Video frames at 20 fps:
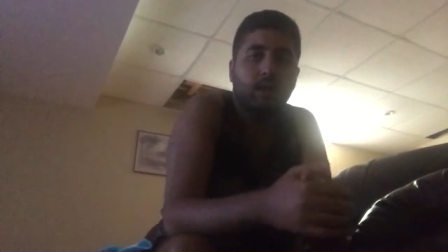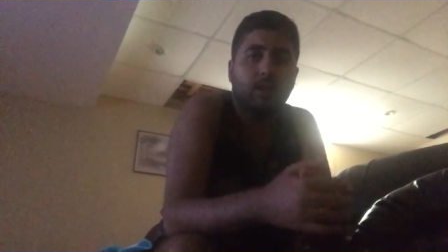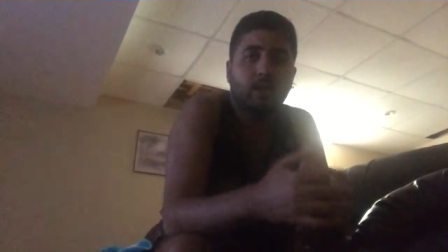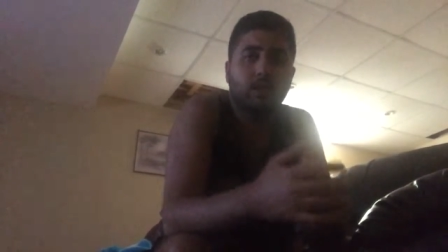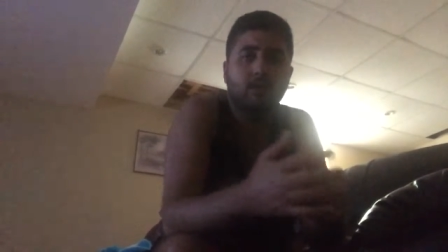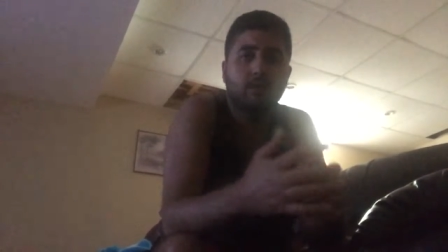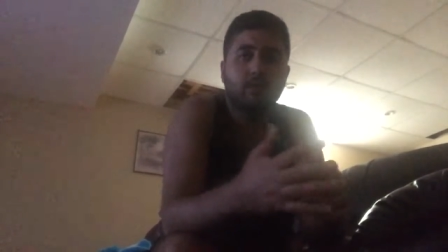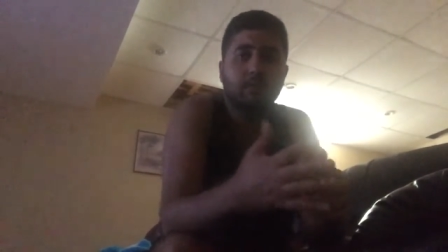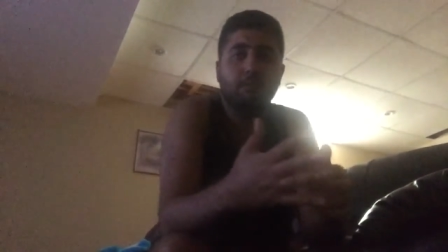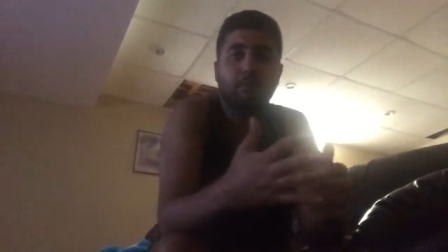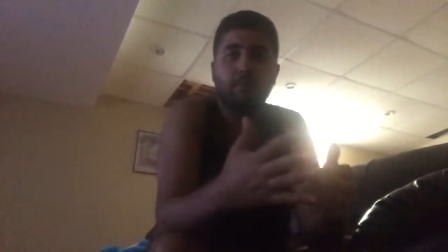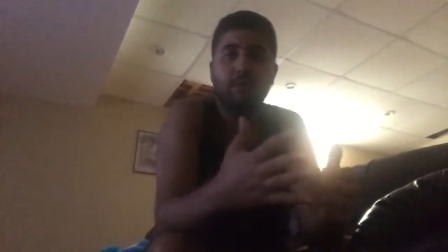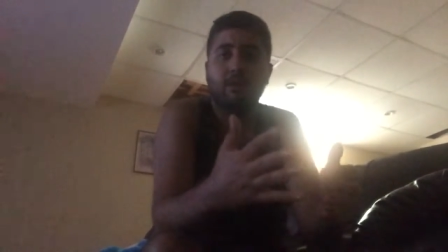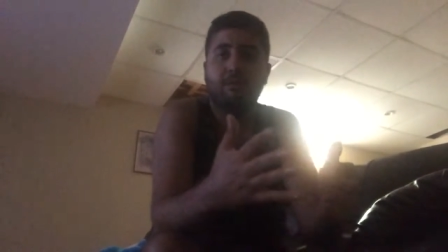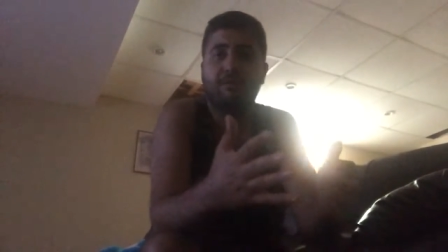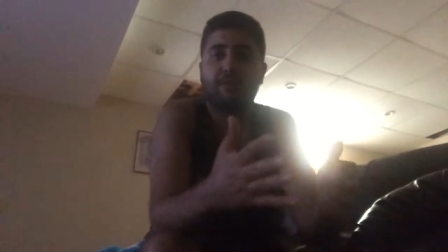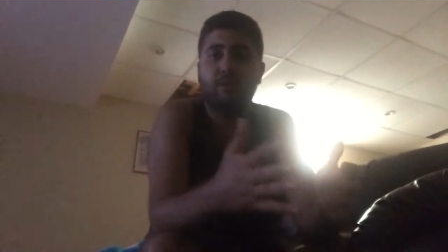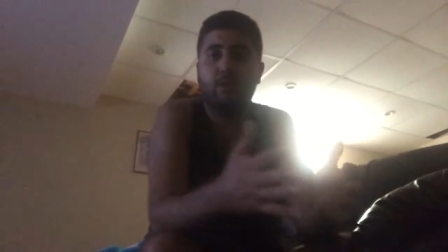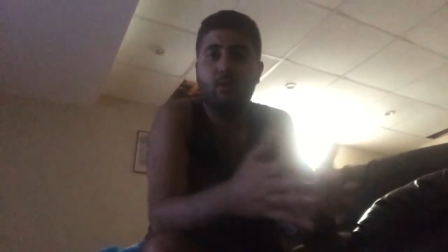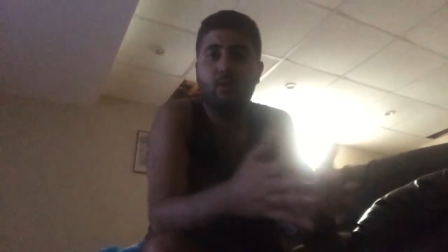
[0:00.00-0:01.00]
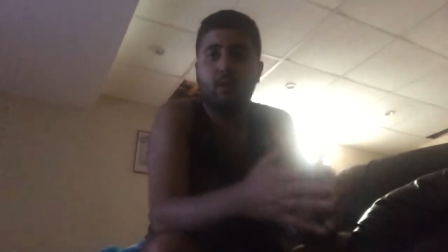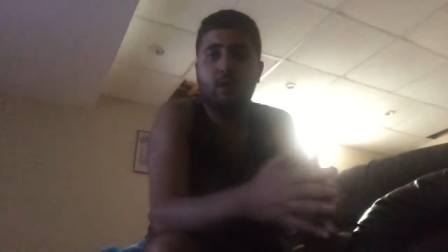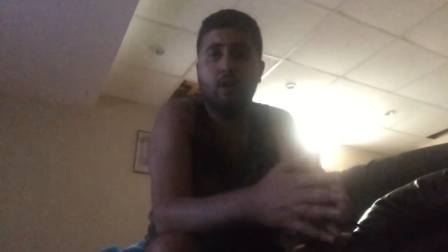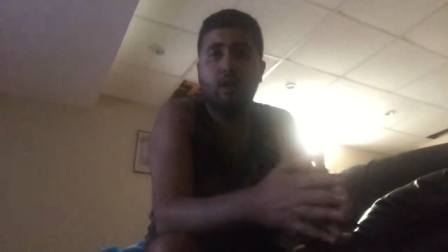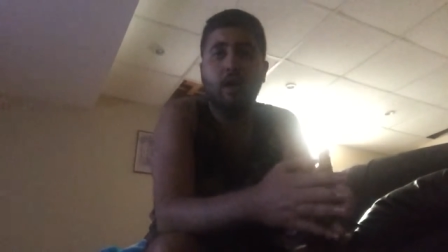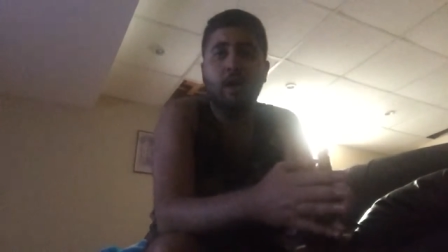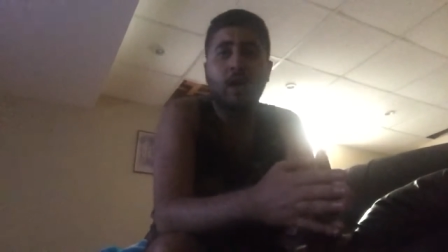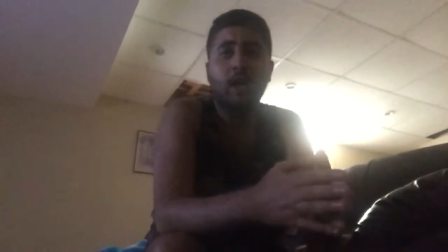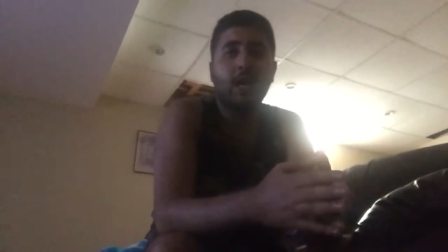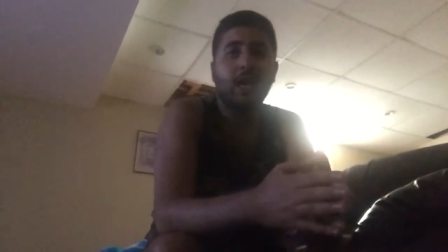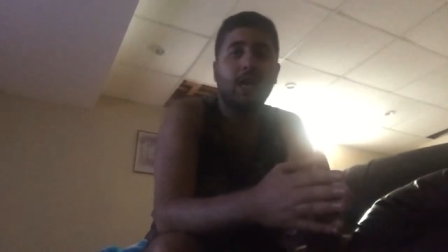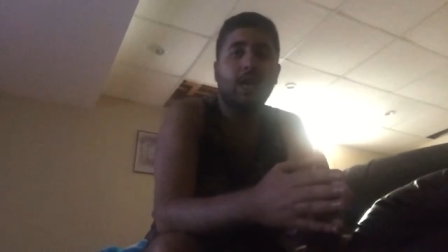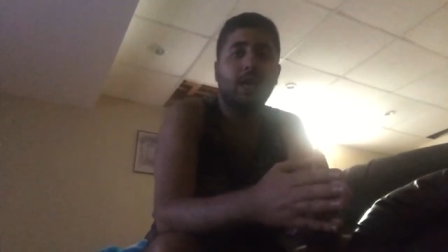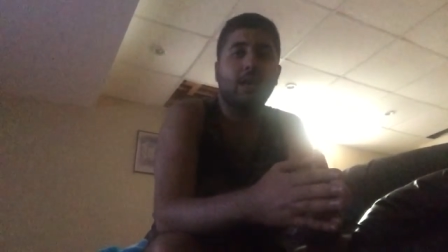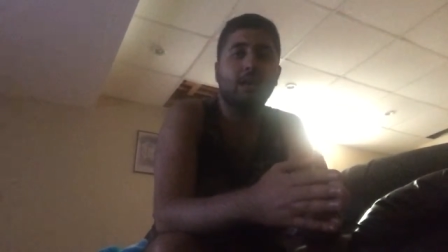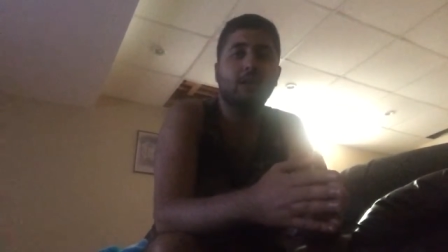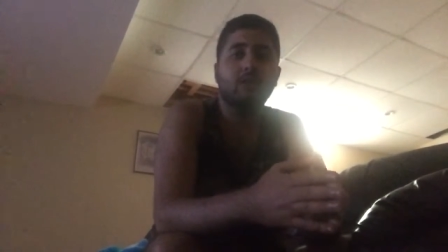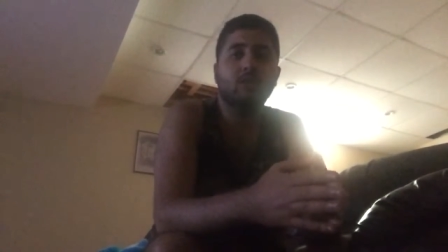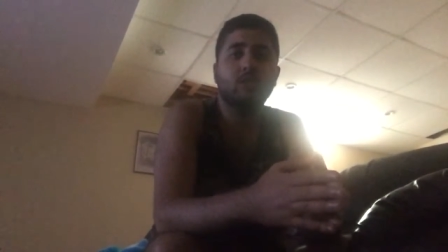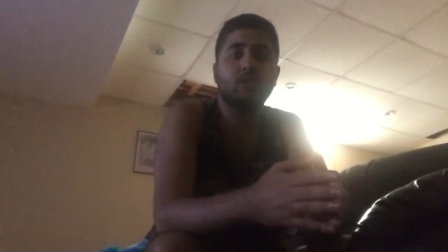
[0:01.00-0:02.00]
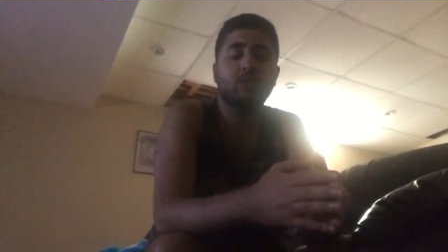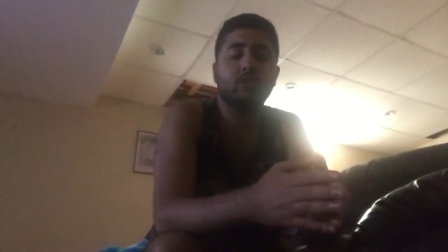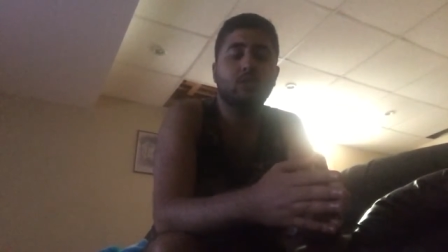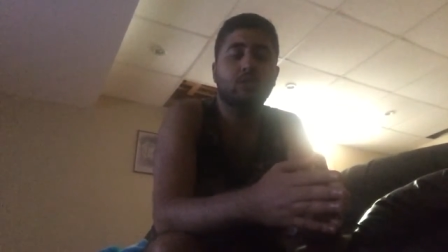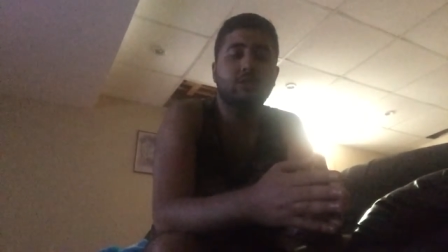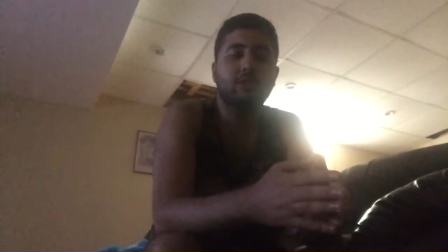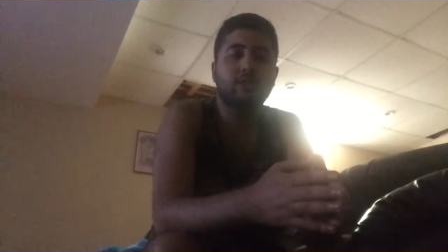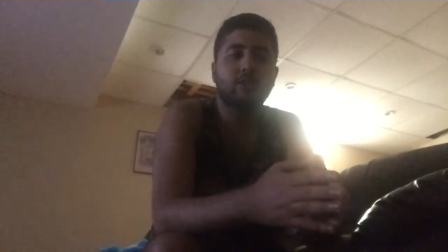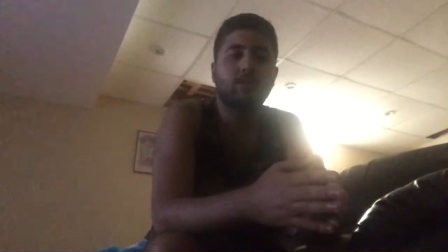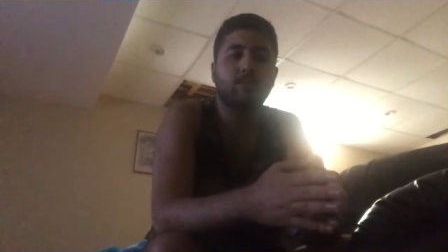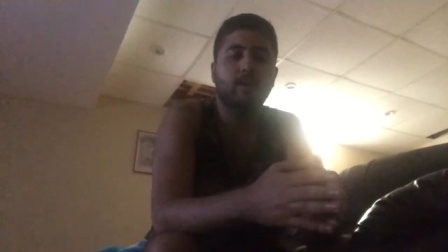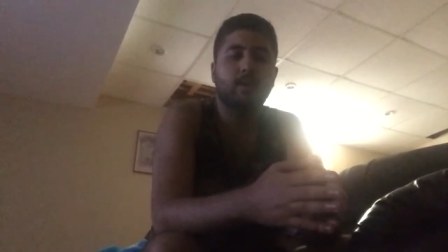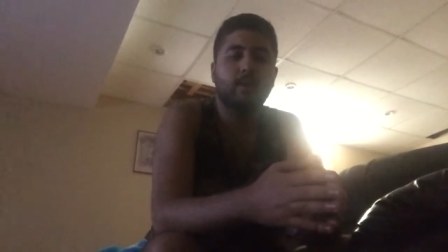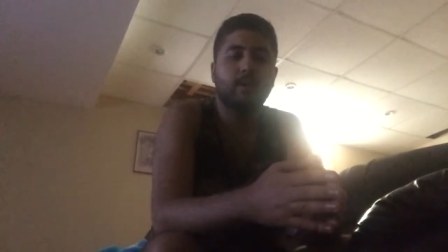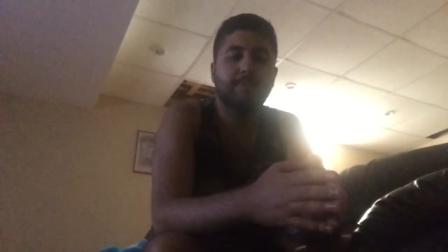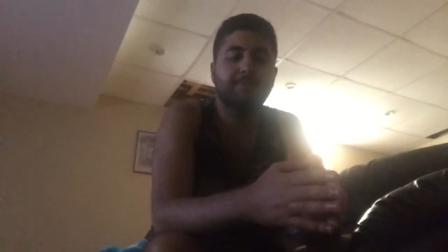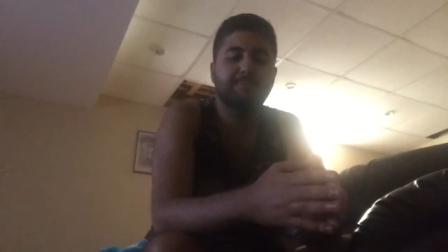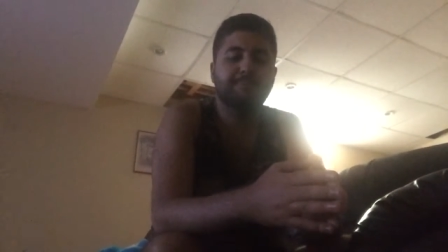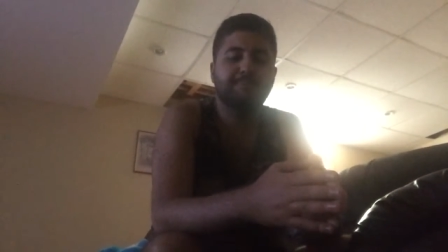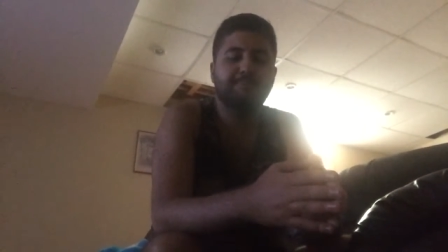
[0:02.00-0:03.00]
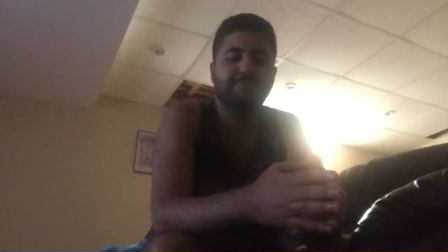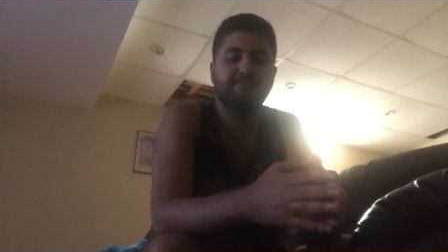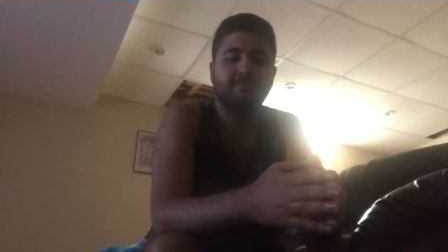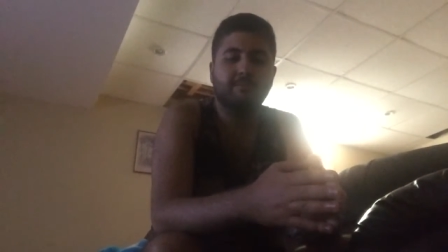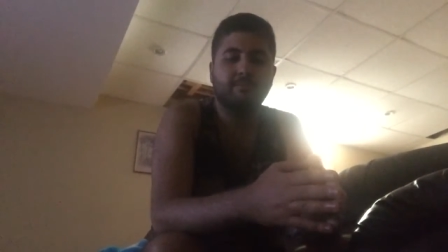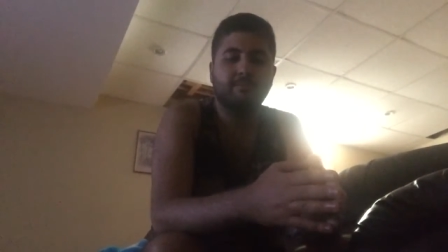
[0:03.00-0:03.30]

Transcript: when he used to be in Florida, he used to um,